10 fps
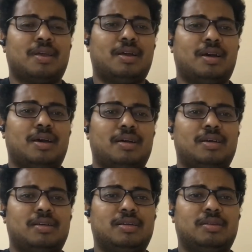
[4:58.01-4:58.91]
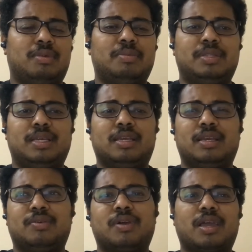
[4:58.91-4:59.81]
You may be
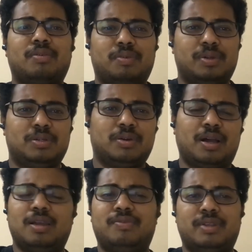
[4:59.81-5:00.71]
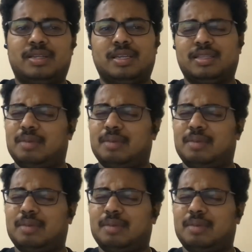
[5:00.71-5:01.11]
thinking, okay, we will do oil filtering.